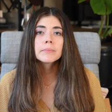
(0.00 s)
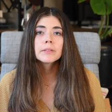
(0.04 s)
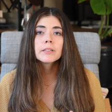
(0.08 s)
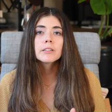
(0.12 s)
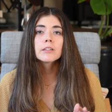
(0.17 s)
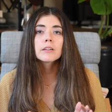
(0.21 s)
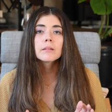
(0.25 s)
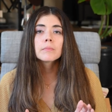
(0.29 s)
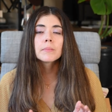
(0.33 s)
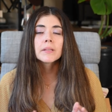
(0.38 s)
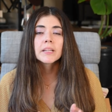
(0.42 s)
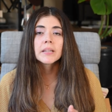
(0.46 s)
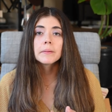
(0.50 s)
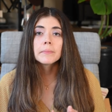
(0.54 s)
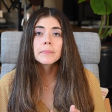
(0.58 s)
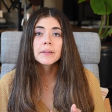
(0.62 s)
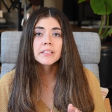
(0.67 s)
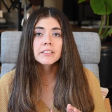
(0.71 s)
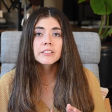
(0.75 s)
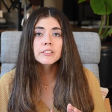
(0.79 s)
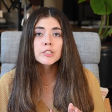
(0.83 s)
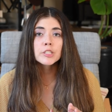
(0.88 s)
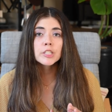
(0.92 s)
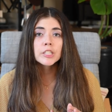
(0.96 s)
milk,
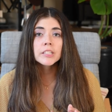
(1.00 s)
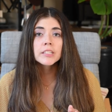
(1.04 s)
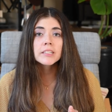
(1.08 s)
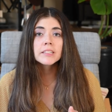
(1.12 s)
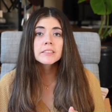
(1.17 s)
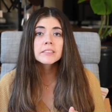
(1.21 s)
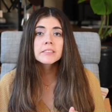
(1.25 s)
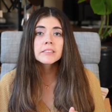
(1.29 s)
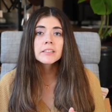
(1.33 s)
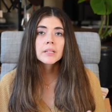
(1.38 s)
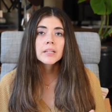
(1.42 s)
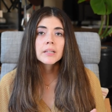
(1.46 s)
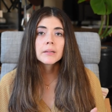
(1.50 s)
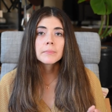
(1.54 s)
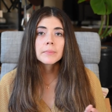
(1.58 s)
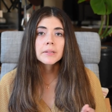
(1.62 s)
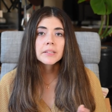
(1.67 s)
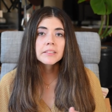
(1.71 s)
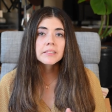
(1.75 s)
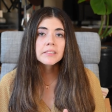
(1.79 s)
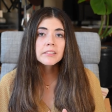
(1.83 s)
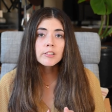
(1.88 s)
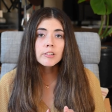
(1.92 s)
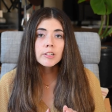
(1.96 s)
plant-based cheese, plant-based